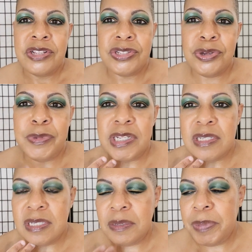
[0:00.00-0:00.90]
So, but
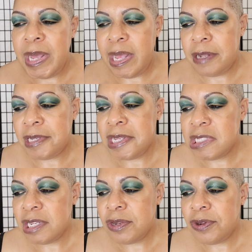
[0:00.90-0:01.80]
this is the Pat. The
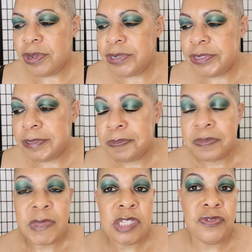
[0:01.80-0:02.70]
Estee Lauder
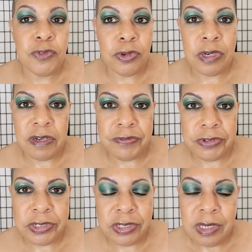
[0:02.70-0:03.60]
is full
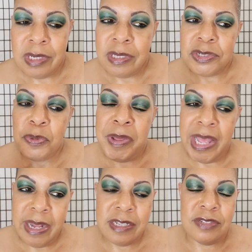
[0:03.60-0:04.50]
coverage. So
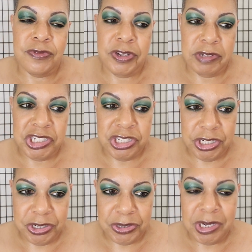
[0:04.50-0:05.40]
Pat is very
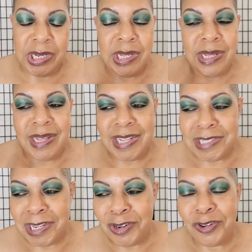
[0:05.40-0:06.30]
sheer.
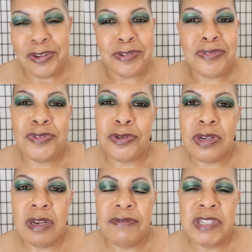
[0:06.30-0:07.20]
Estee Lauder is full
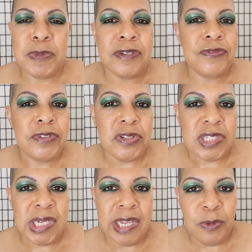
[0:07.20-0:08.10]
coverage, but it
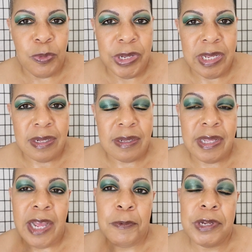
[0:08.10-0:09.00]
feels lightweight.
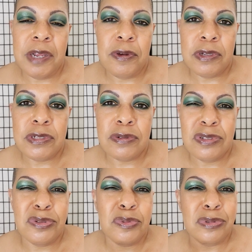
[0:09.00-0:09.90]
That one I also
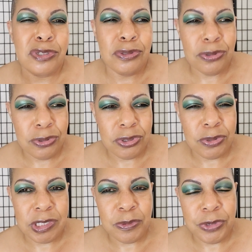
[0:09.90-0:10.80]
do
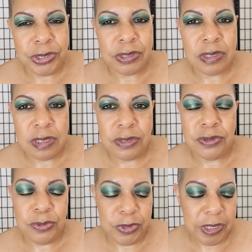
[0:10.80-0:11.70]
usually wear
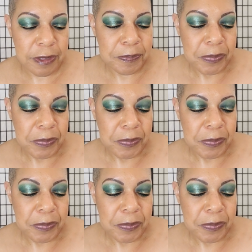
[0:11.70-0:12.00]
concealer with.